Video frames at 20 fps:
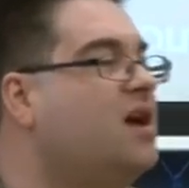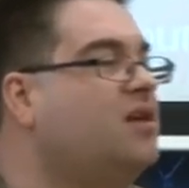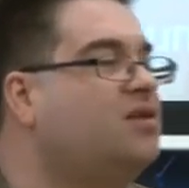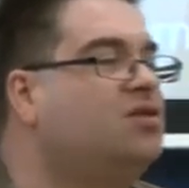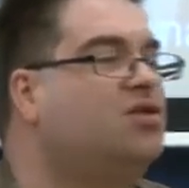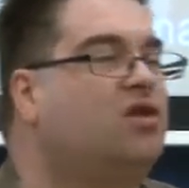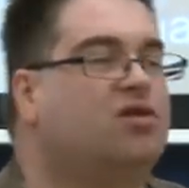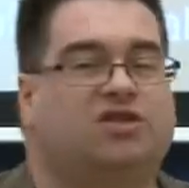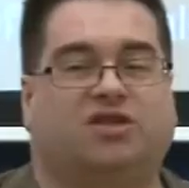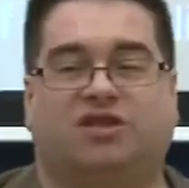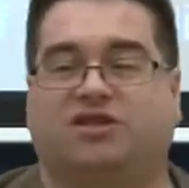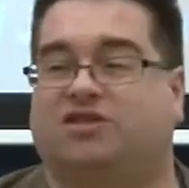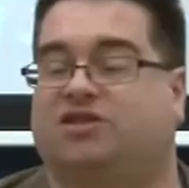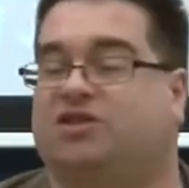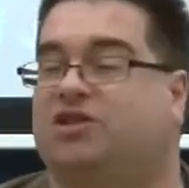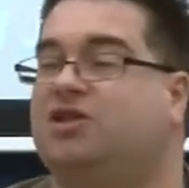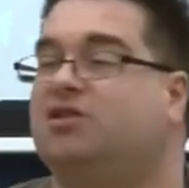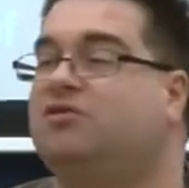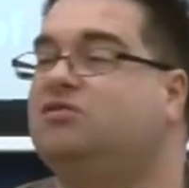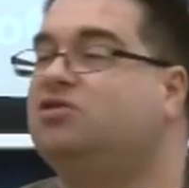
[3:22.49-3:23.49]
not just
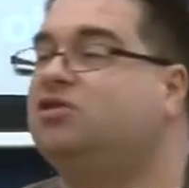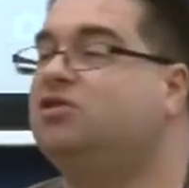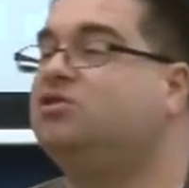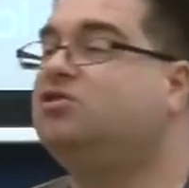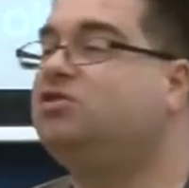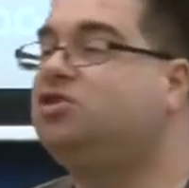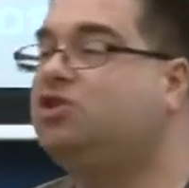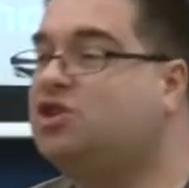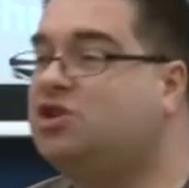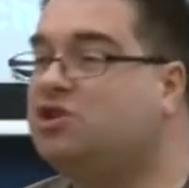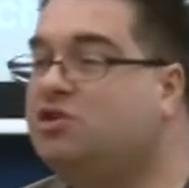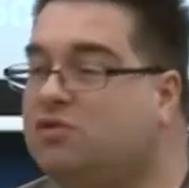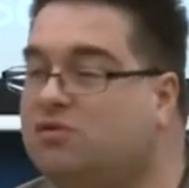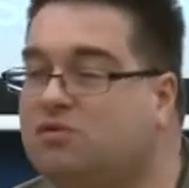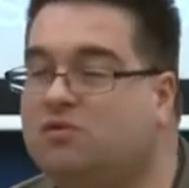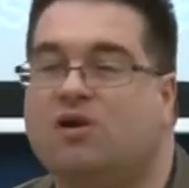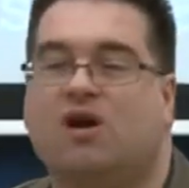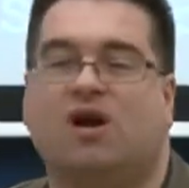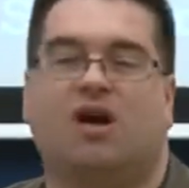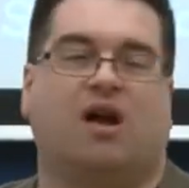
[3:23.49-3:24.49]
to
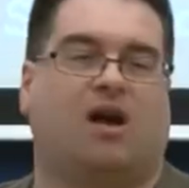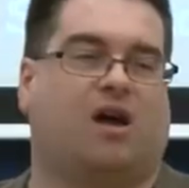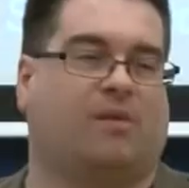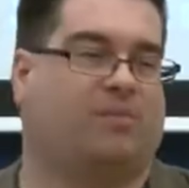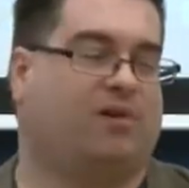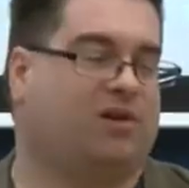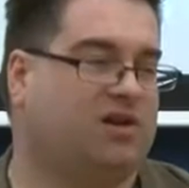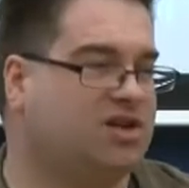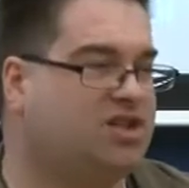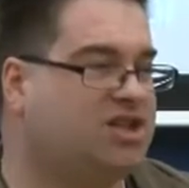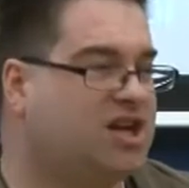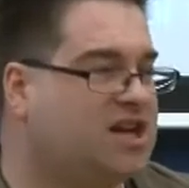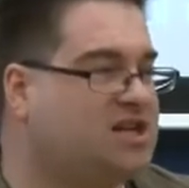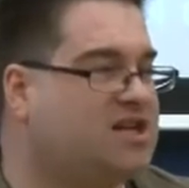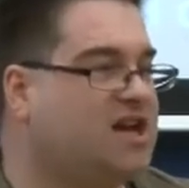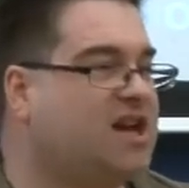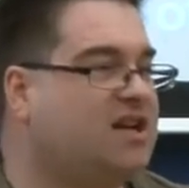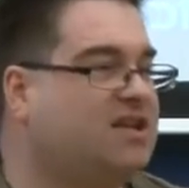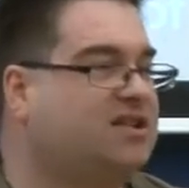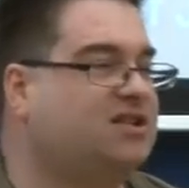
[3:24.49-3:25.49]
do
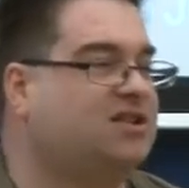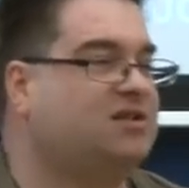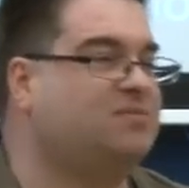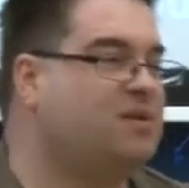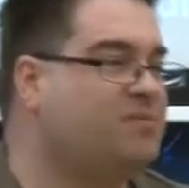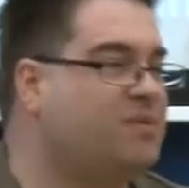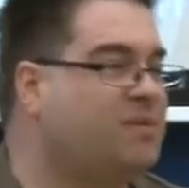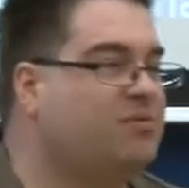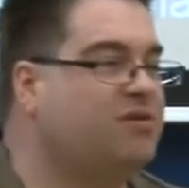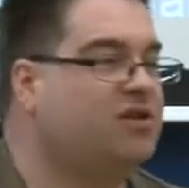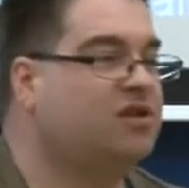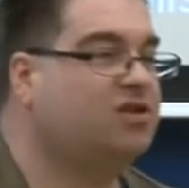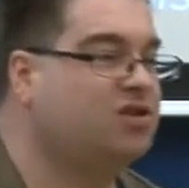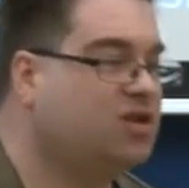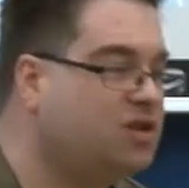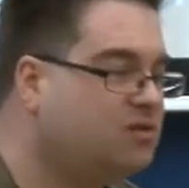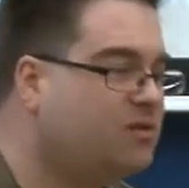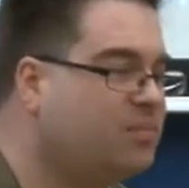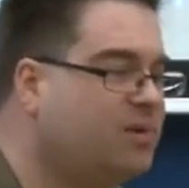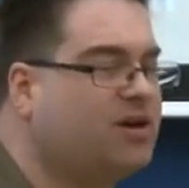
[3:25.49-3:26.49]
apologetics, to be people that
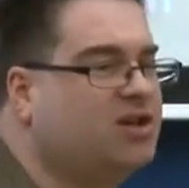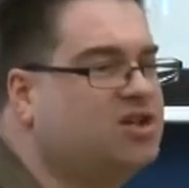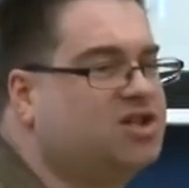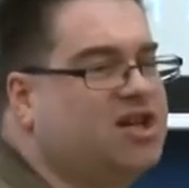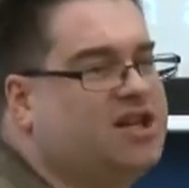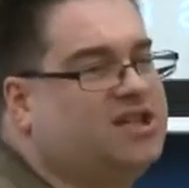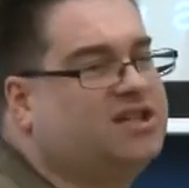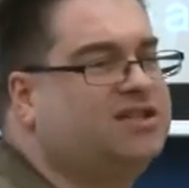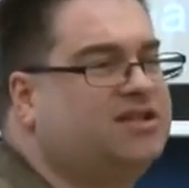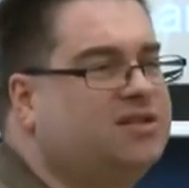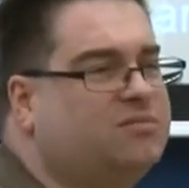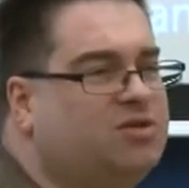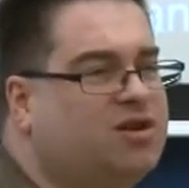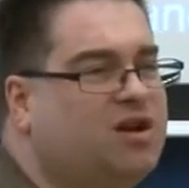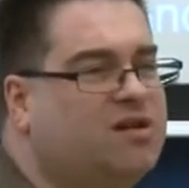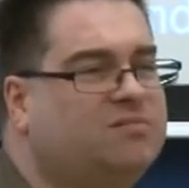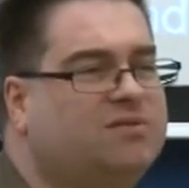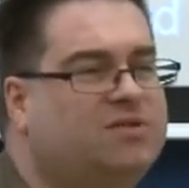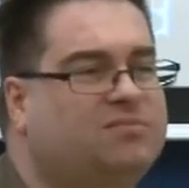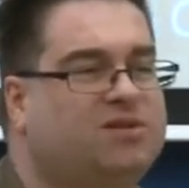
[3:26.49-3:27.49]
do apologetics
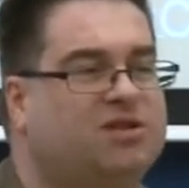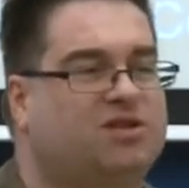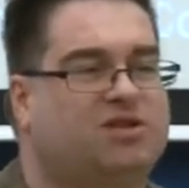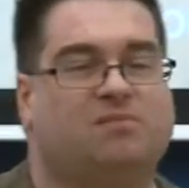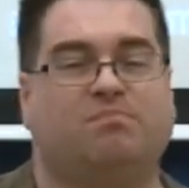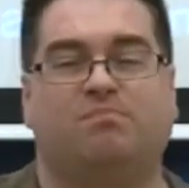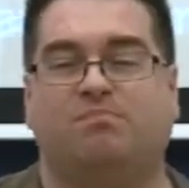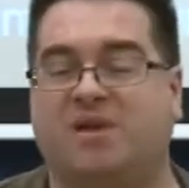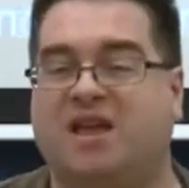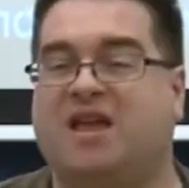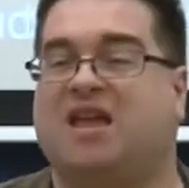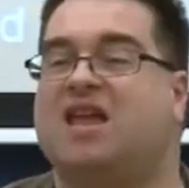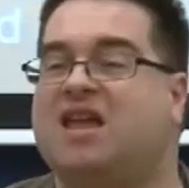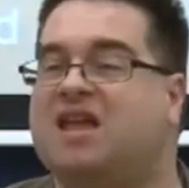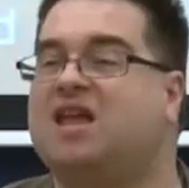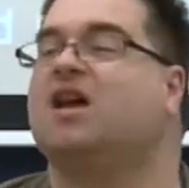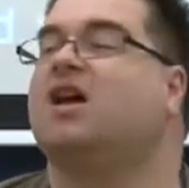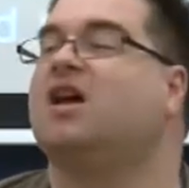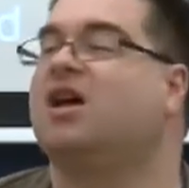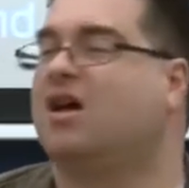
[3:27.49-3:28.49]
sometimes, but to be